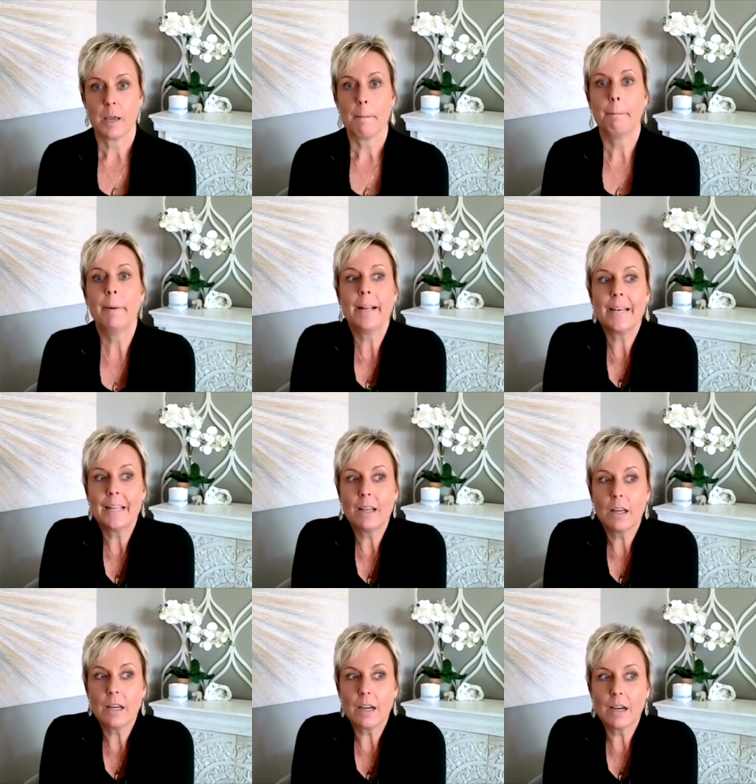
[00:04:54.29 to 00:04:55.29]
but
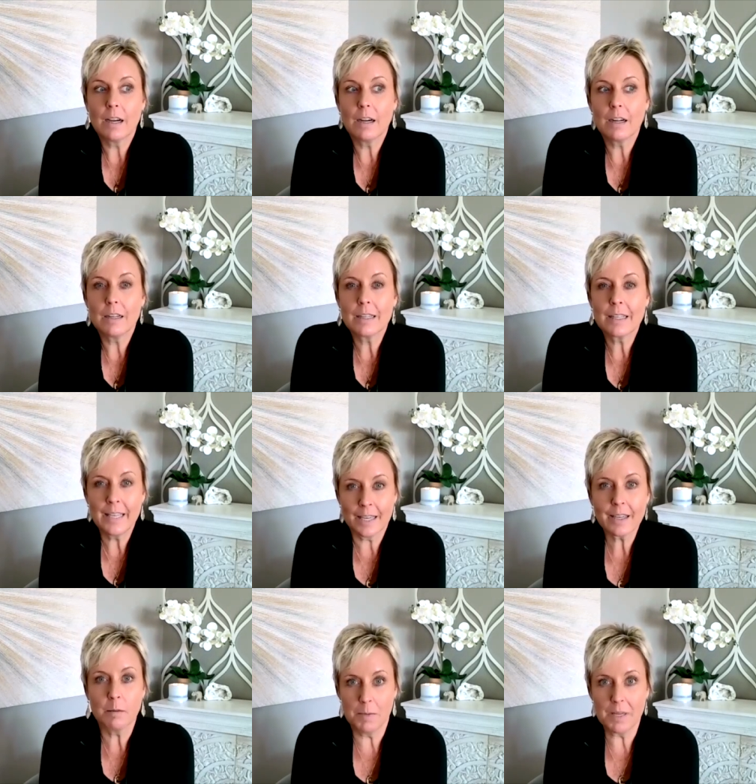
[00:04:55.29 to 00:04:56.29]
get
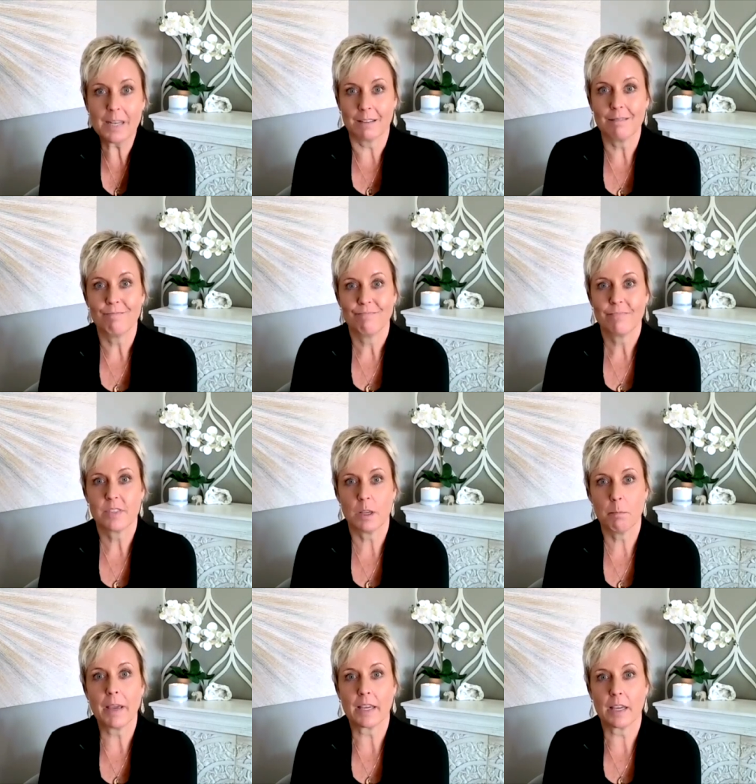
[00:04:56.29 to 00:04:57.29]
committed to
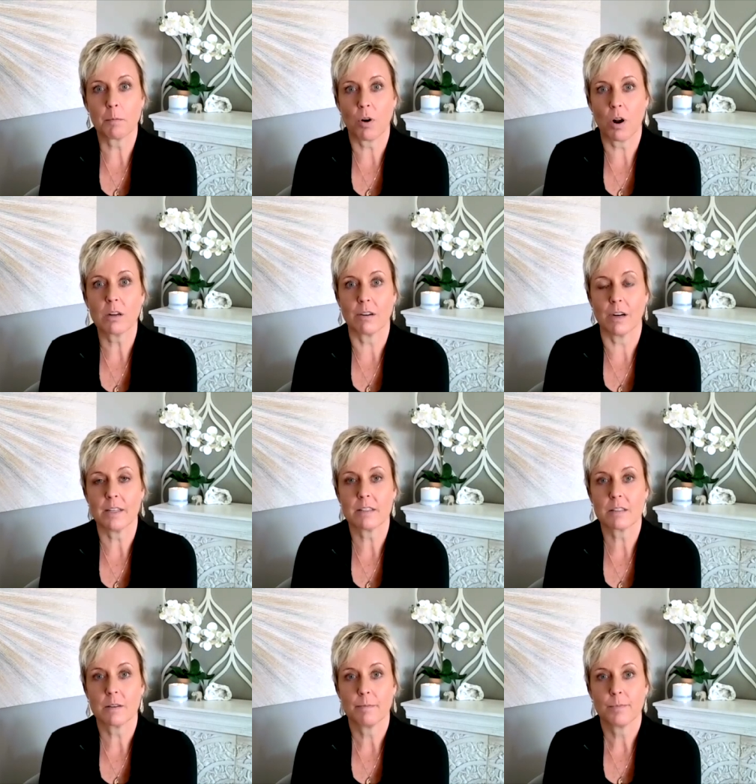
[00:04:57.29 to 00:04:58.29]
making
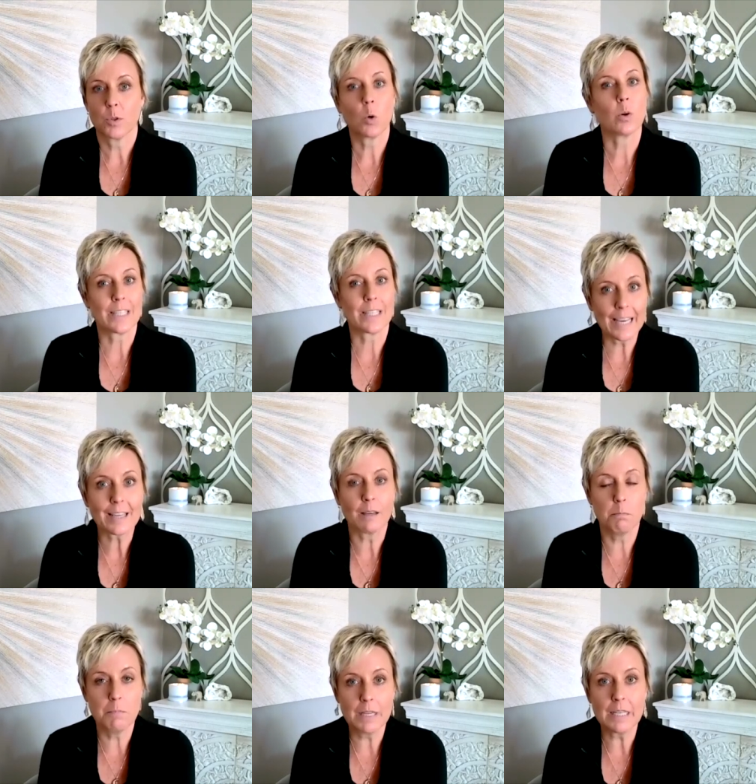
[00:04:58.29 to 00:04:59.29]
progress, or get
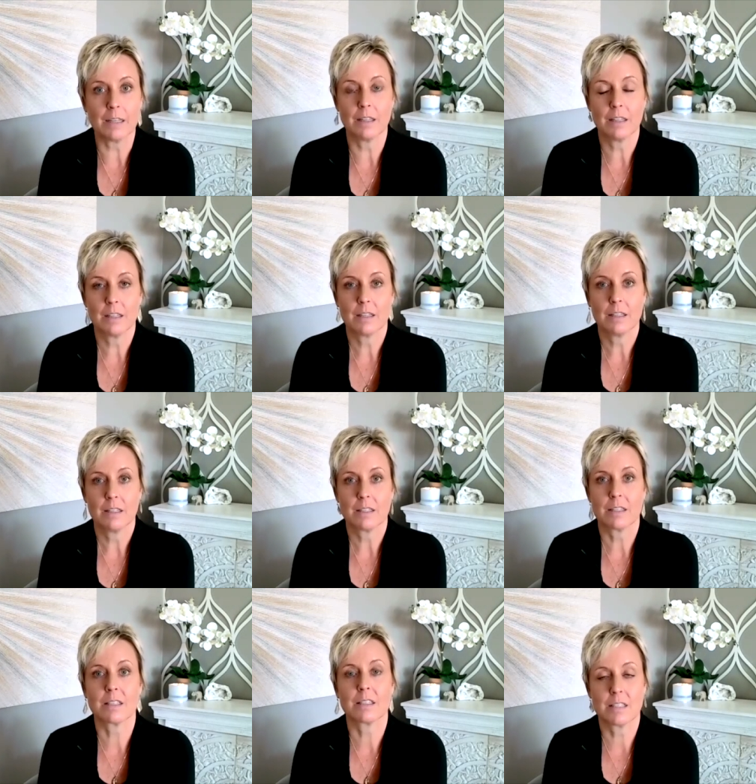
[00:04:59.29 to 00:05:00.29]
committed
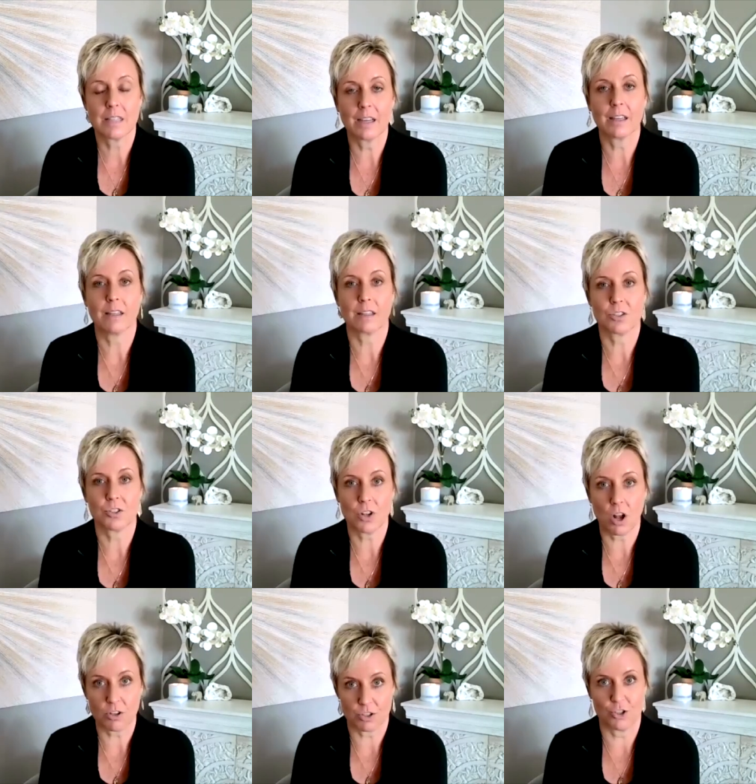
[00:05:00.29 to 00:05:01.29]
to staying in
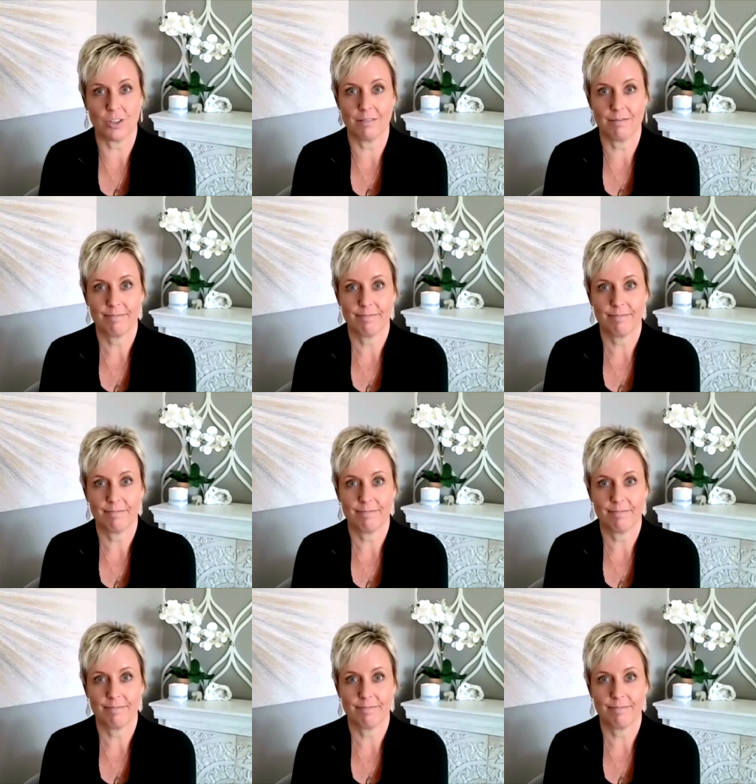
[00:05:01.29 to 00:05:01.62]
exhaustion.